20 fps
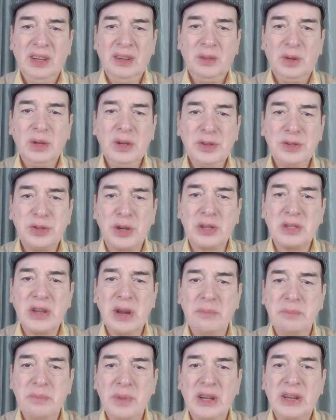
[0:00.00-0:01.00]
what a short
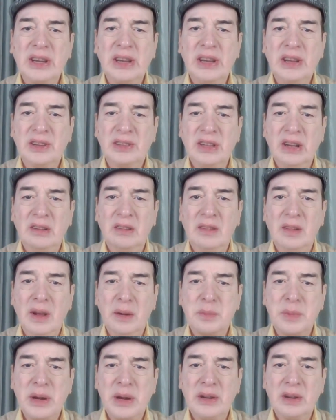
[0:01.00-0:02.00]
temper he has
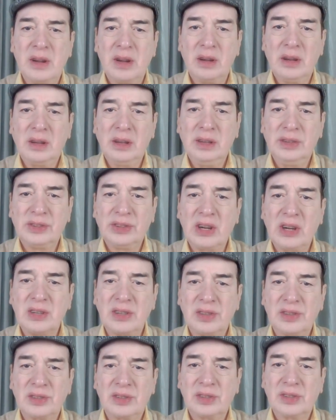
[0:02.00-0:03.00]
developed, and he
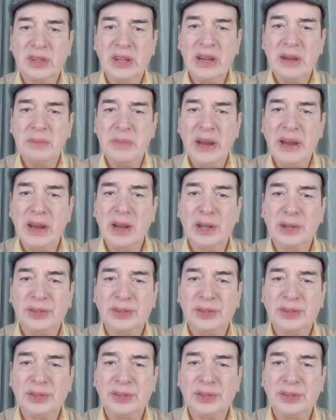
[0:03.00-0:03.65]
starts screaming,